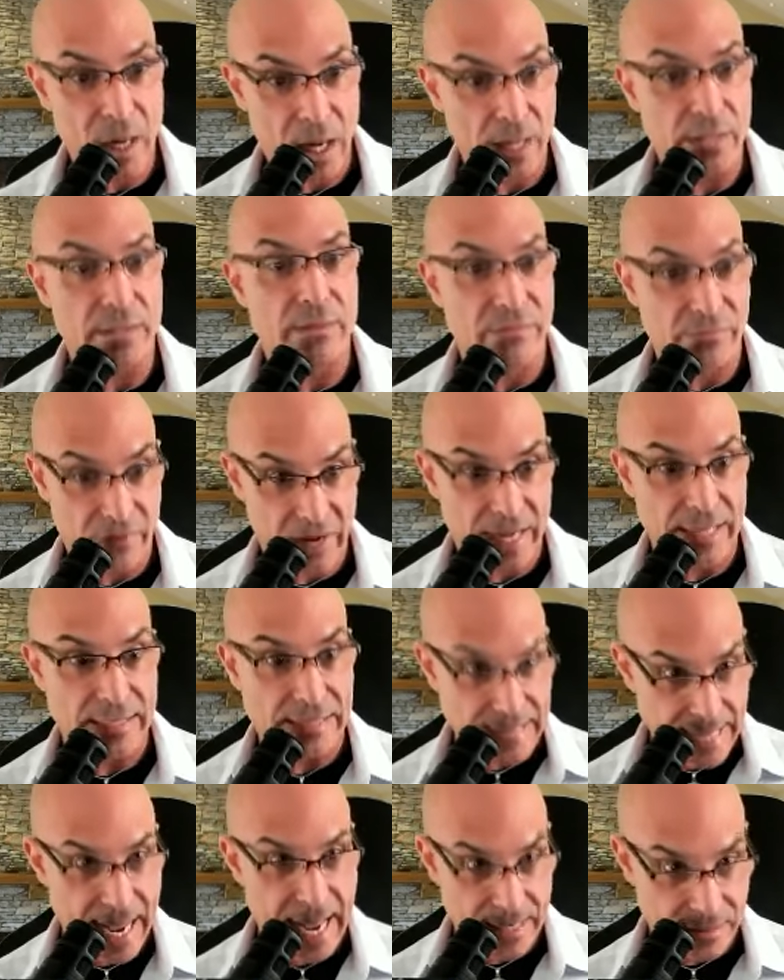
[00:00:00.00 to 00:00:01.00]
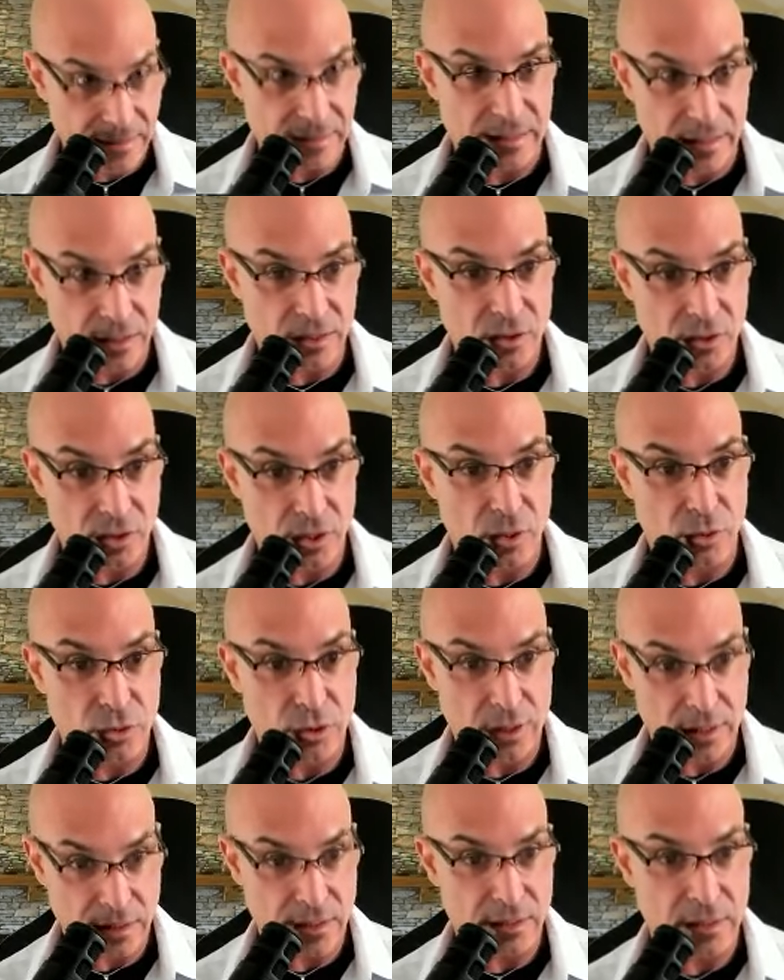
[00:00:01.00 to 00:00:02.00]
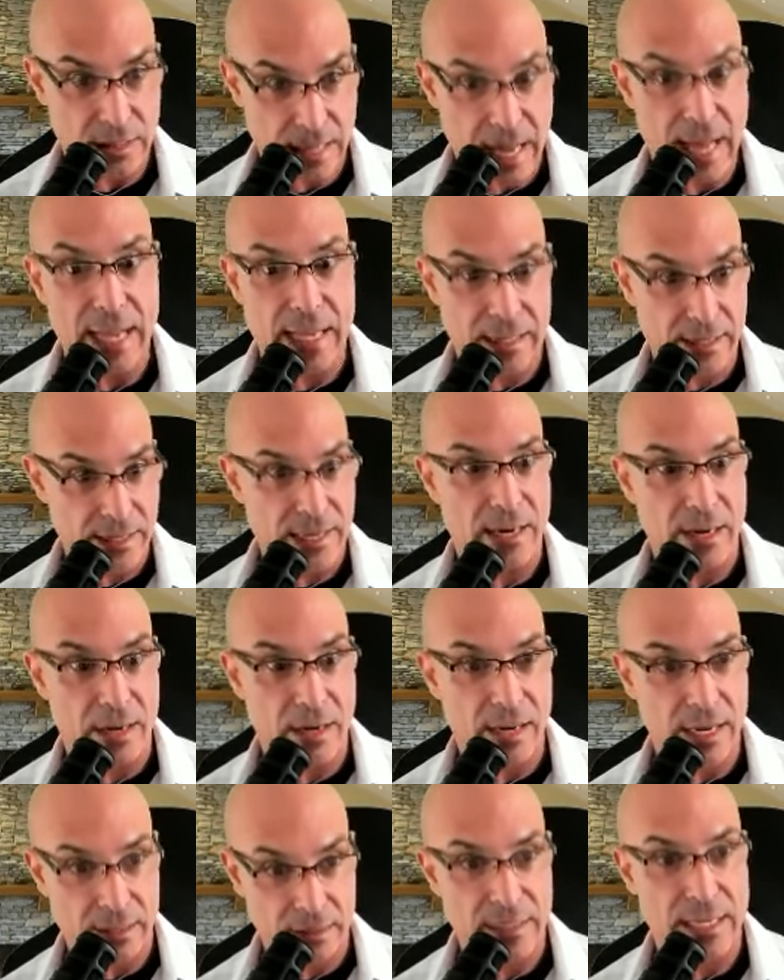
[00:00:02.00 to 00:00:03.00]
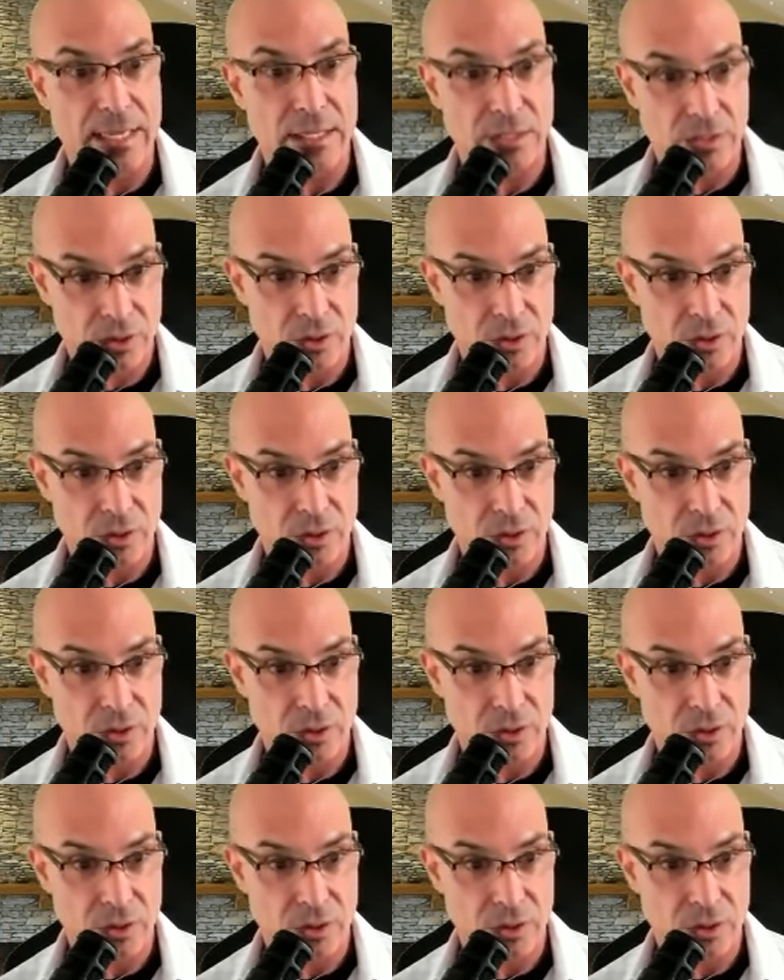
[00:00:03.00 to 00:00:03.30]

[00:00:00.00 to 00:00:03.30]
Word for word: but fantastic. So just lie there and let us